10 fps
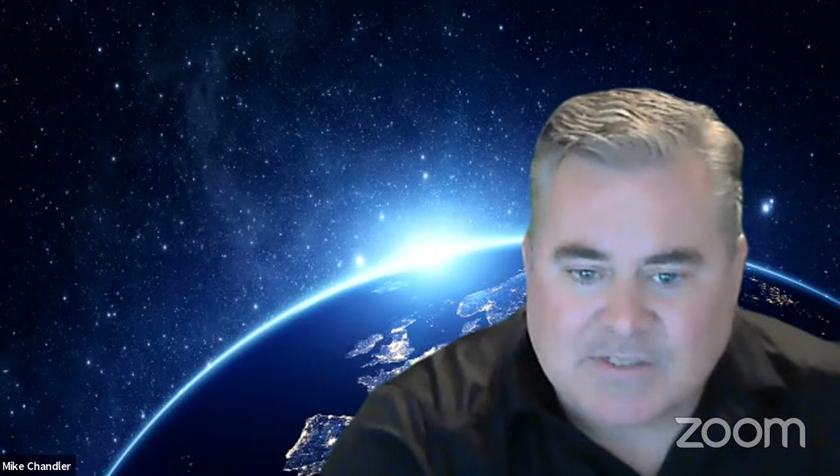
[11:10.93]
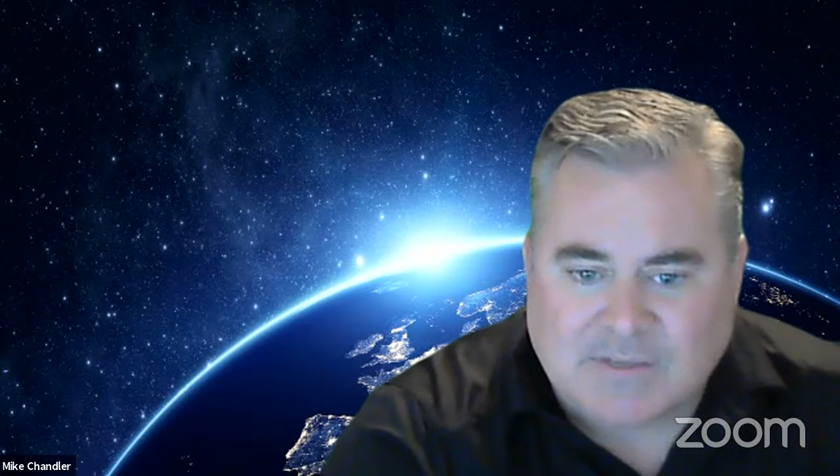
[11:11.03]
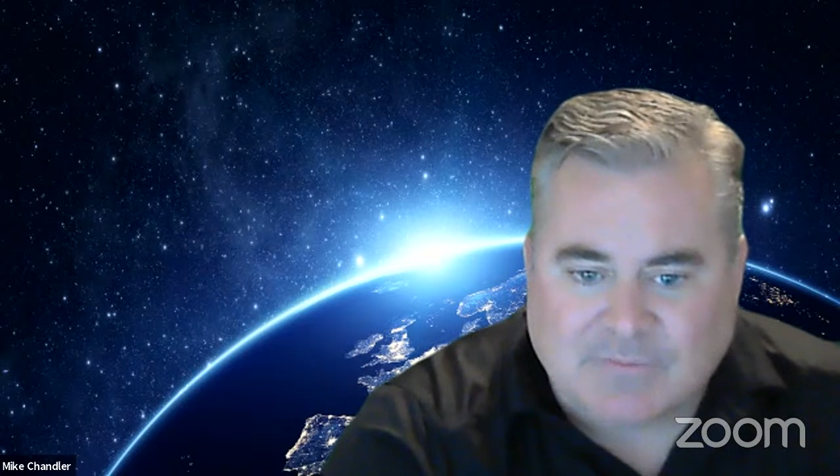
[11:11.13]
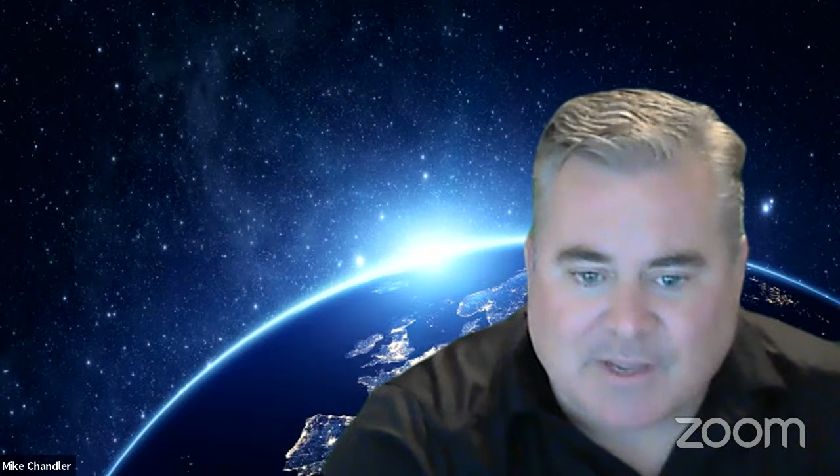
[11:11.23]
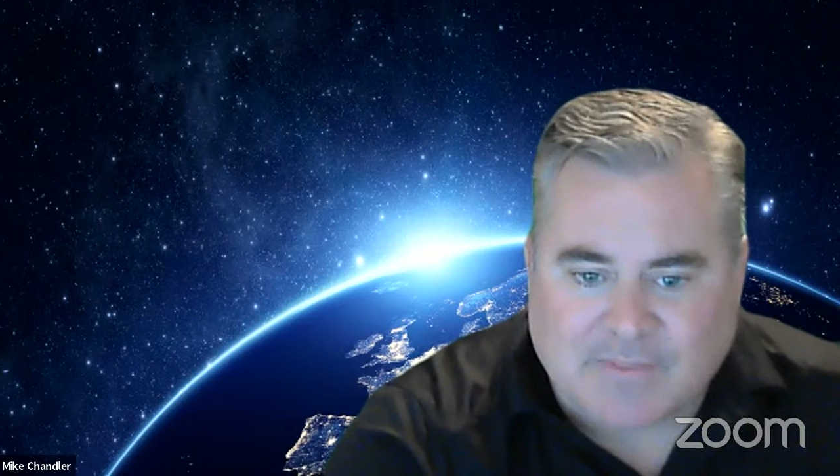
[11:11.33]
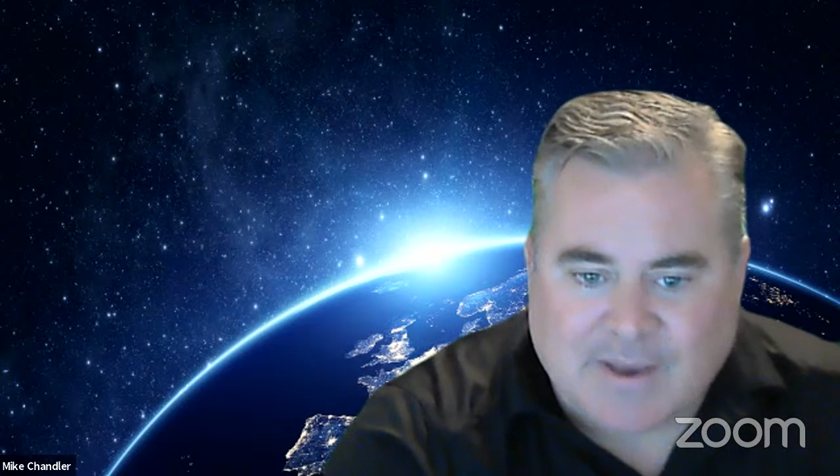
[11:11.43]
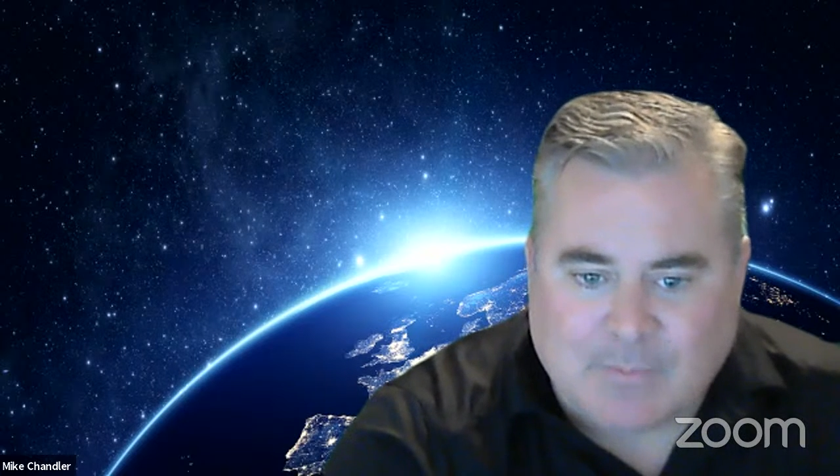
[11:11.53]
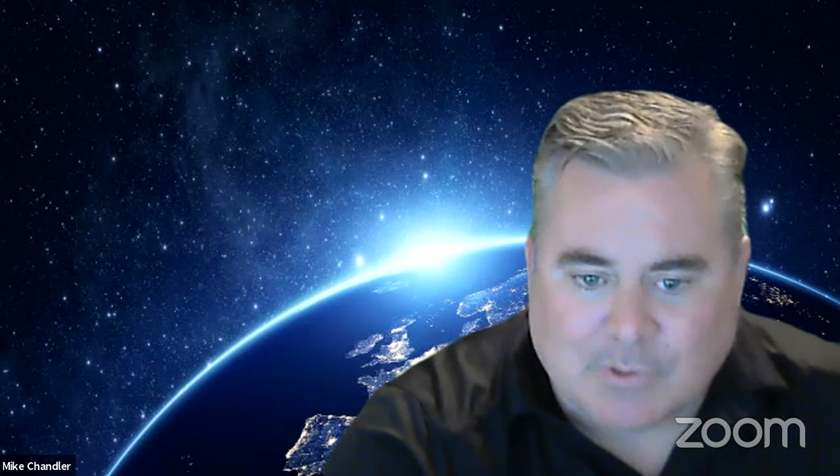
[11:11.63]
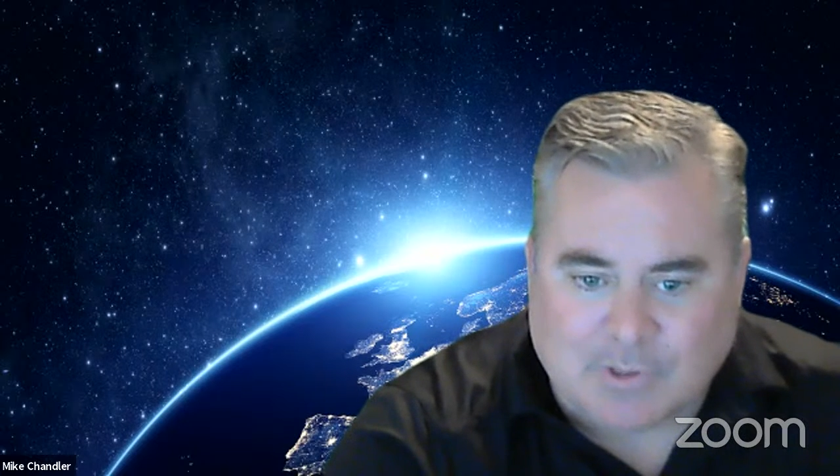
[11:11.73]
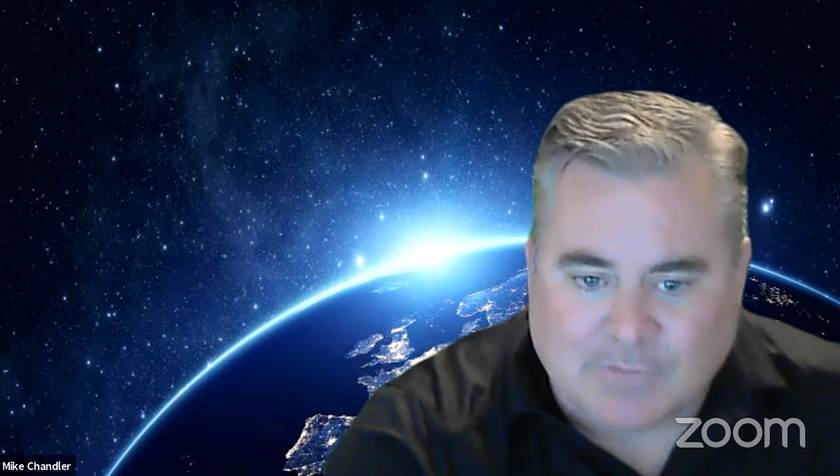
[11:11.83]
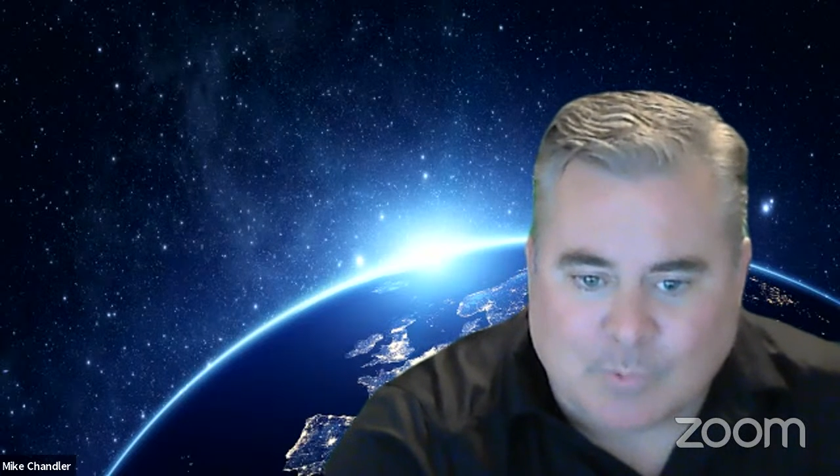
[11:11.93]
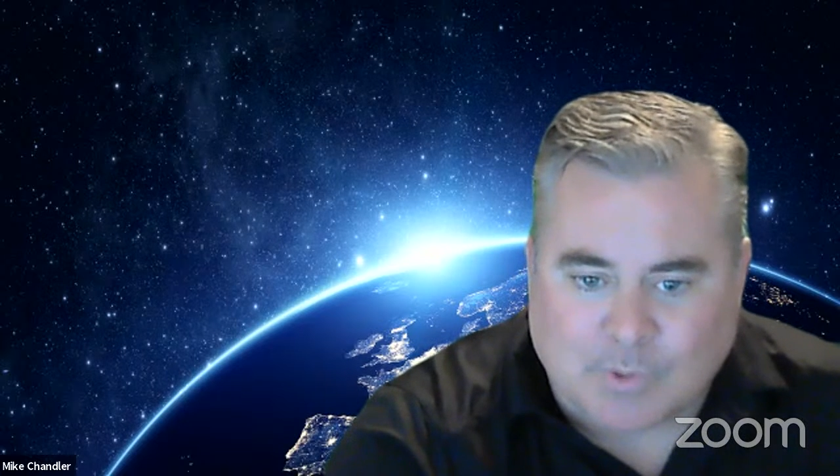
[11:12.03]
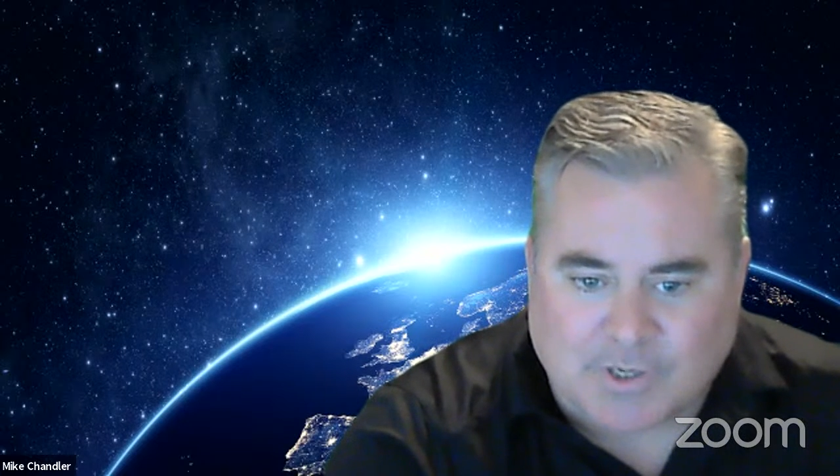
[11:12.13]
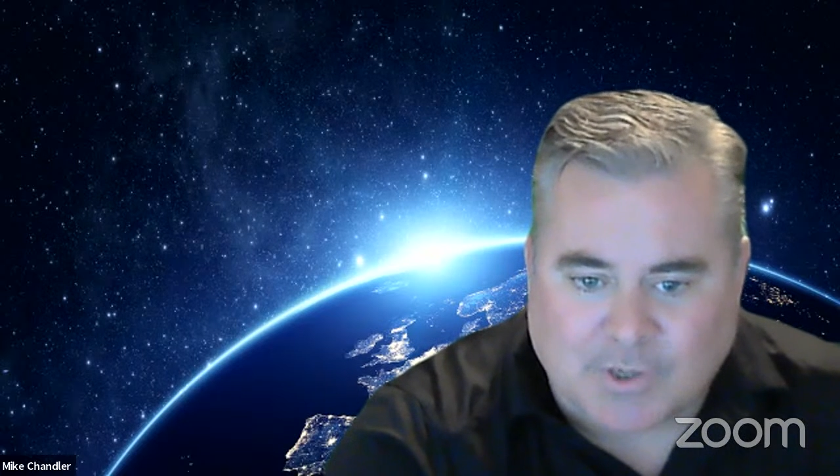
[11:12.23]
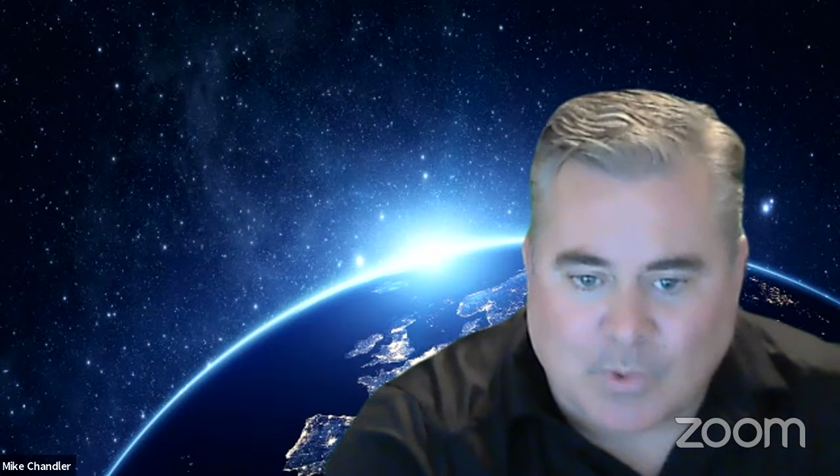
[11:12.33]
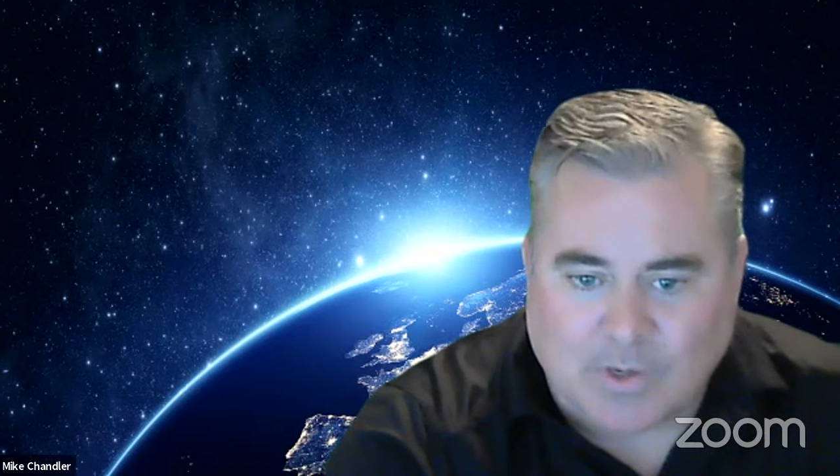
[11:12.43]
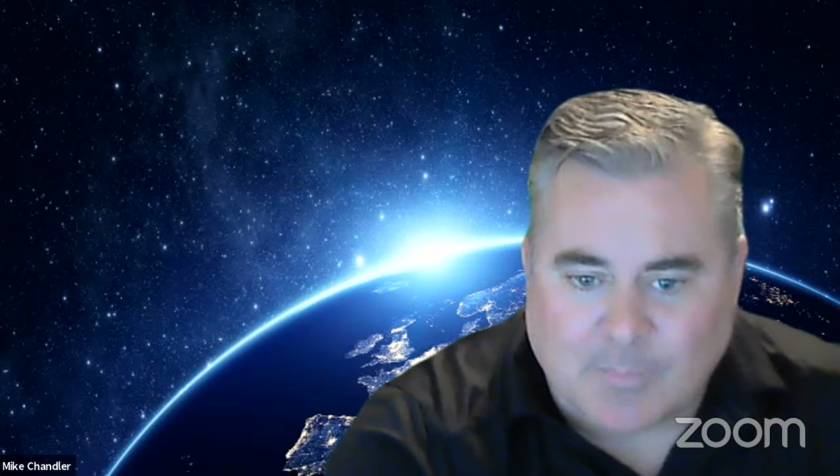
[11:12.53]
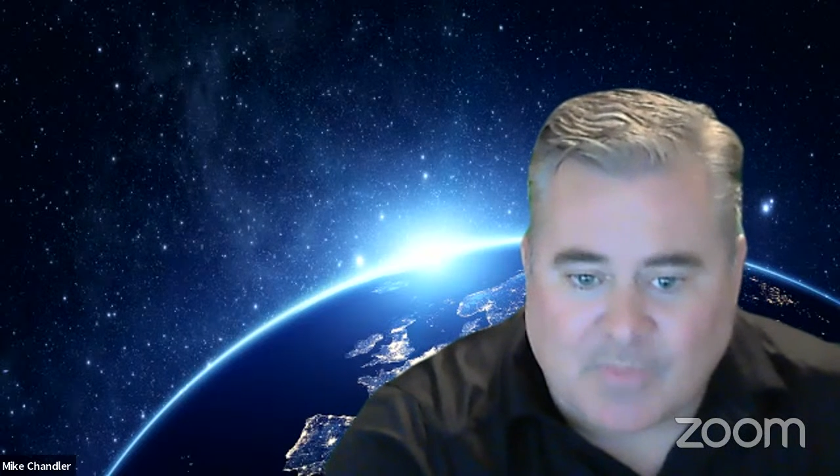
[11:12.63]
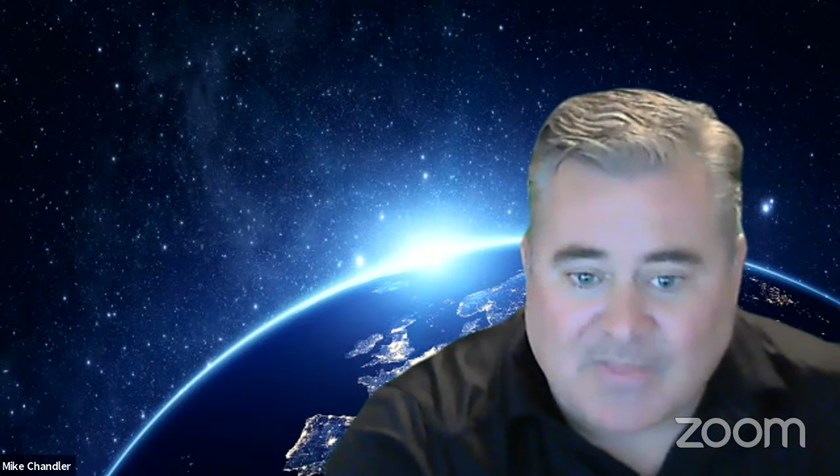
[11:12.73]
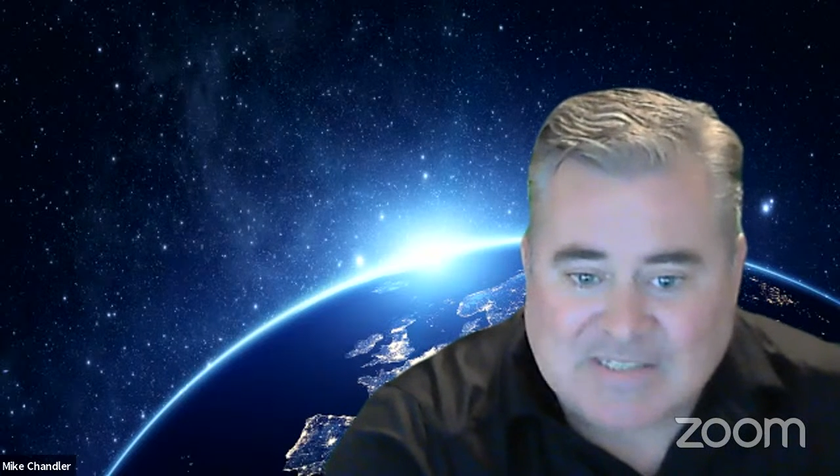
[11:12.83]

stuff like that, we're looking forward to Goguen coming on.